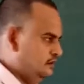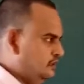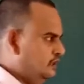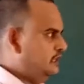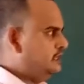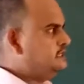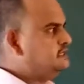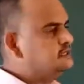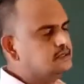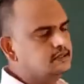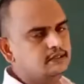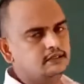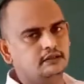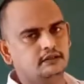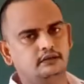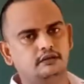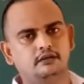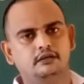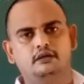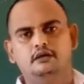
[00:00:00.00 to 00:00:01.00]
let us
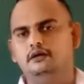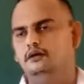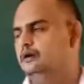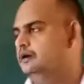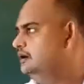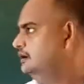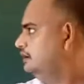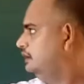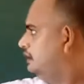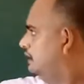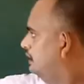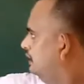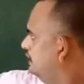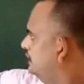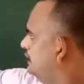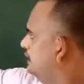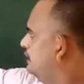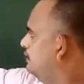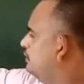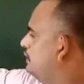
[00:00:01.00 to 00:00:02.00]

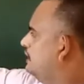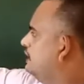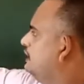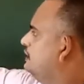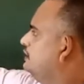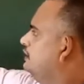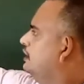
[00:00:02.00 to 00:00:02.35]
here what are